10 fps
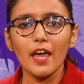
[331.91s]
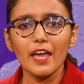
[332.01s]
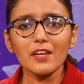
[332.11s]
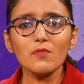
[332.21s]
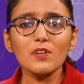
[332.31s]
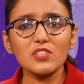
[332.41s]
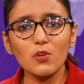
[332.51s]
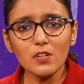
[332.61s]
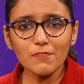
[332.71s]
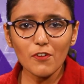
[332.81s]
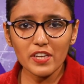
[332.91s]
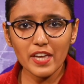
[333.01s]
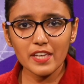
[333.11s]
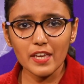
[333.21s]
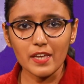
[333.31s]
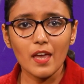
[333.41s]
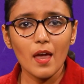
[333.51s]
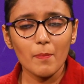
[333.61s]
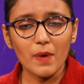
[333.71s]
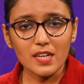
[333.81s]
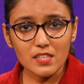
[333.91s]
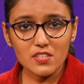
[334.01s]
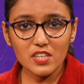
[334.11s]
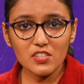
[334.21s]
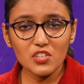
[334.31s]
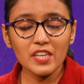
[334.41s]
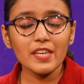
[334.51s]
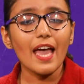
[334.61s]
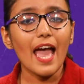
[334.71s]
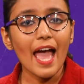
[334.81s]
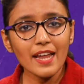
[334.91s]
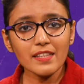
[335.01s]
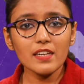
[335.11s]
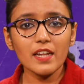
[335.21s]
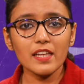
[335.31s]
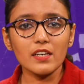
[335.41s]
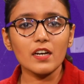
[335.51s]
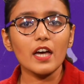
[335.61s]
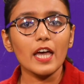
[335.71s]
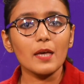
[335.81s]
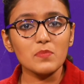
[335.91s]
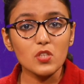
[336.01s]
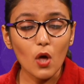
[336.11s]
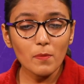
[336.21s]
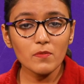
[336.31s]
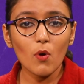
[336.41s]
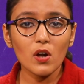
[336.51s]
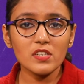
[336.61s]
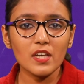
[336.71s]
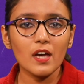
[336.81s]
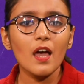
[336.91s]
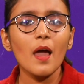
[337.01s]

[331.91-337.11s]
It was good for kicking, but the stitching and the leather absorbed water,